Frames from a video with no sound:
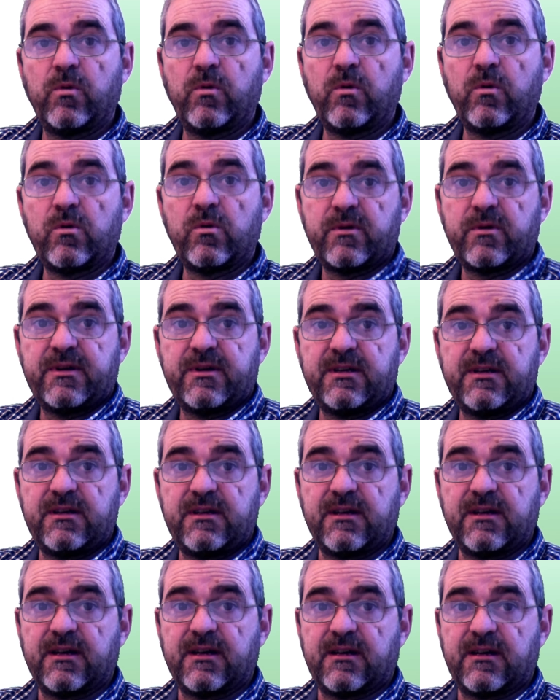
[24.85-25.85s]
or
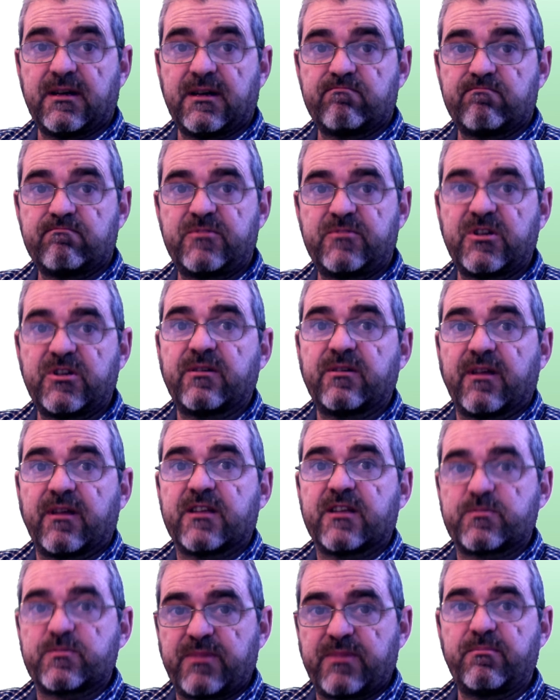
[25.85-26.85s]
in a
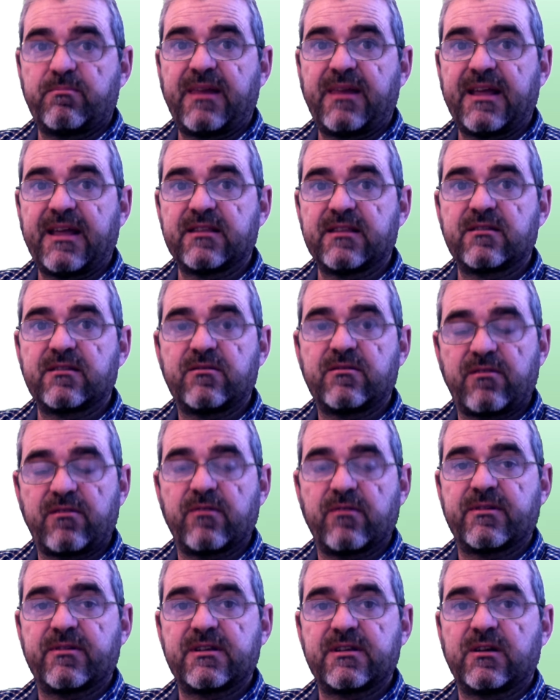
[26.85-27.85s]
generalized planned
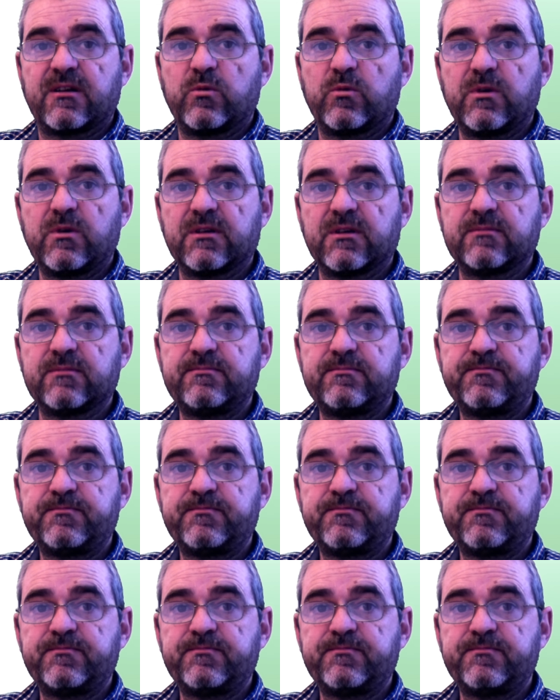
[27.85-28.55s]
theoretical one.